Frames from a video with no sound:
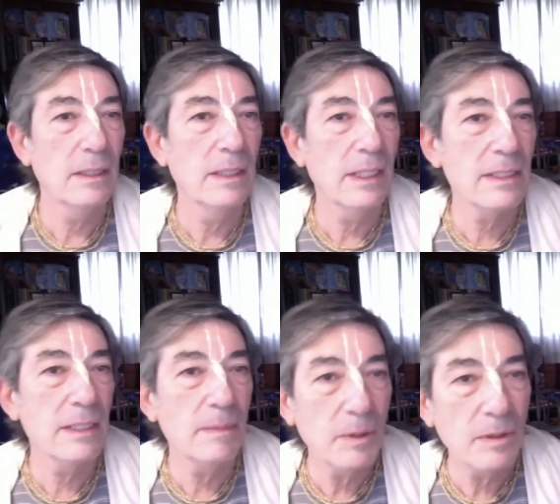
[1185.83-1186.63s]
that's
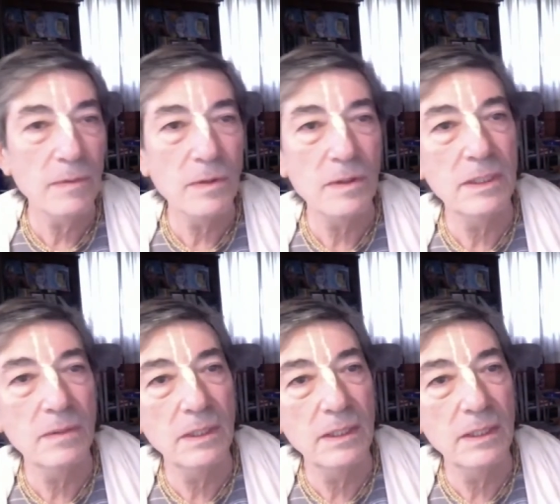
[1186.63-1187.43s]
the pure devotee,
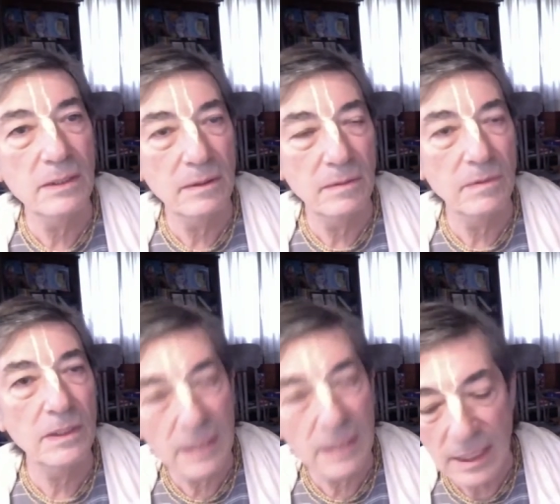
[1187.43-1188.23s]
what it, what
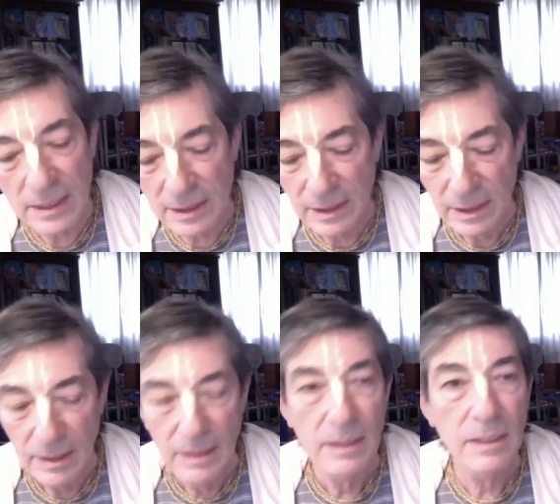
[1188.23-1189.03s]
it does
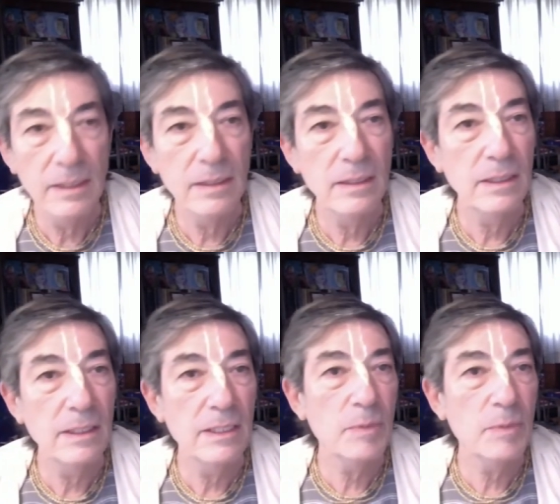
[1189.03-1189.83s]
in, in
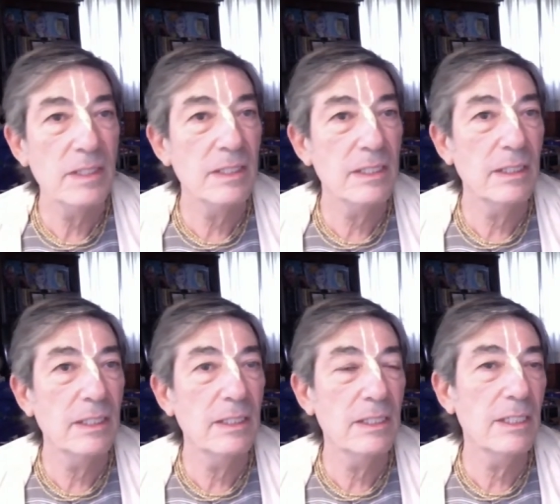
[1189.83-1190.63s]
his presence and
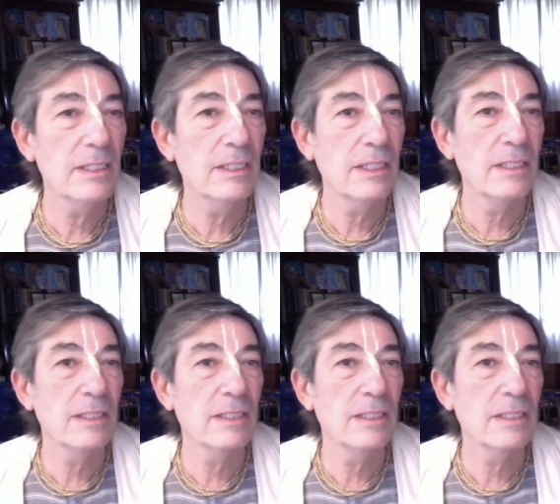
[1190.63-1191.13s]
his teaching.